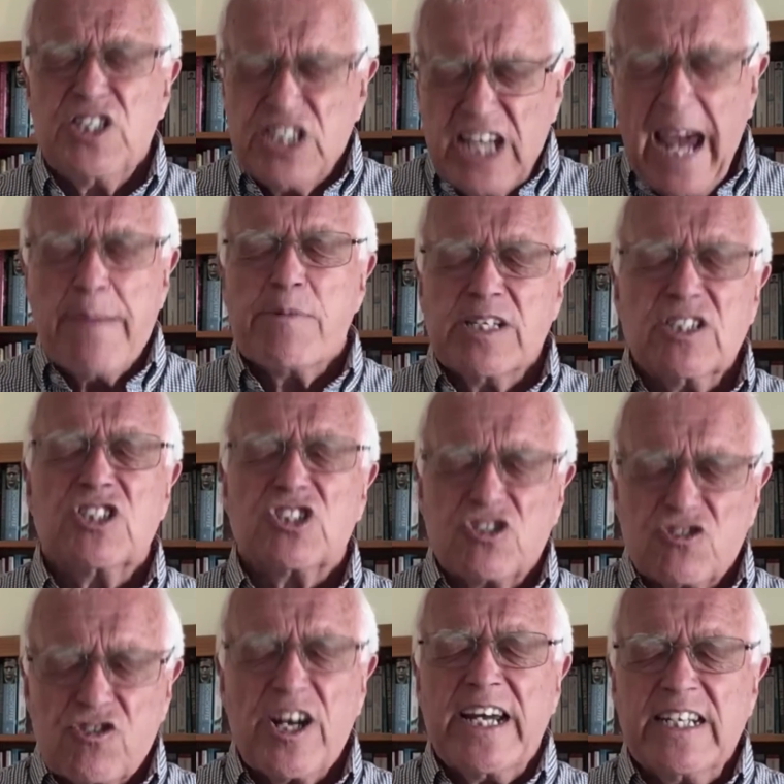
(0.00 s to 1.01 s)

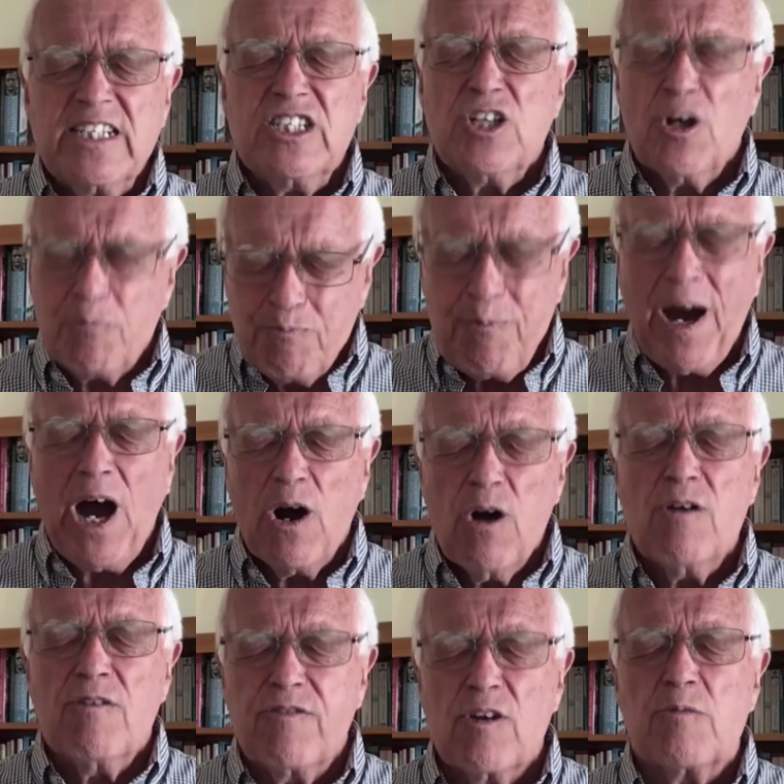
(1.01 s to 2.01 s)
demonstrate your
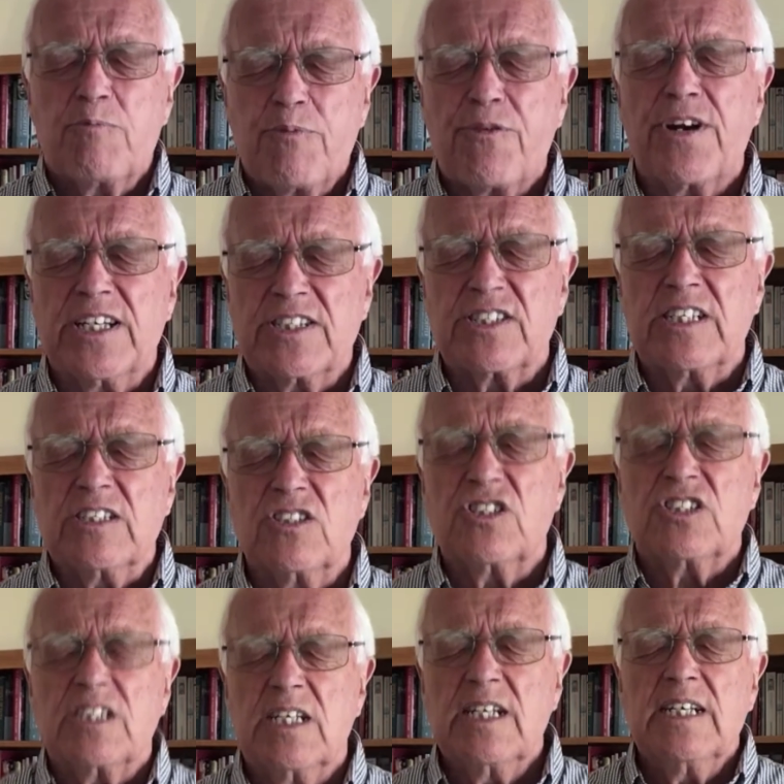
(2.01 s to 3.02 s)
powerful
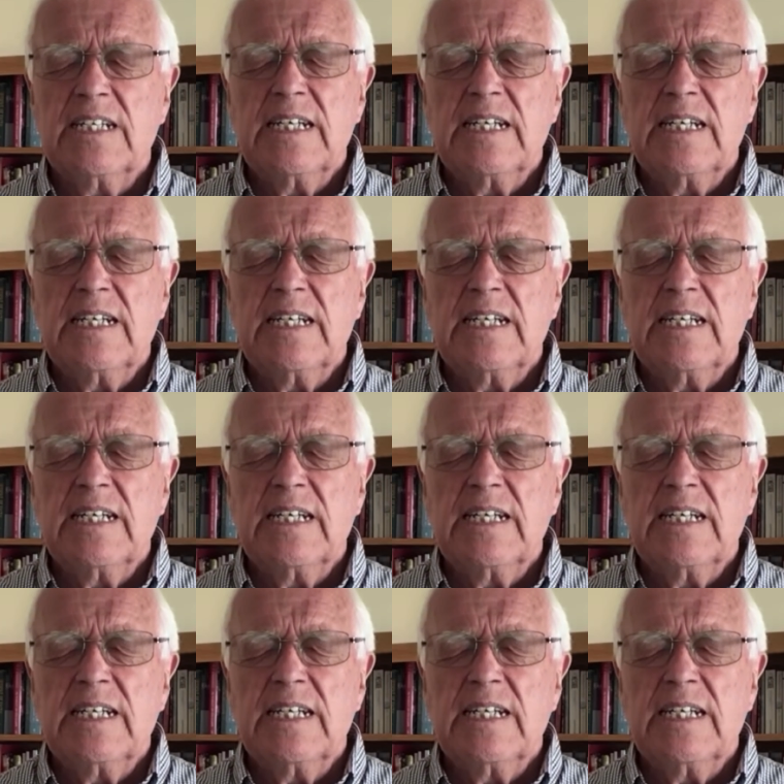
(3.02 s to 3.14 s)
presence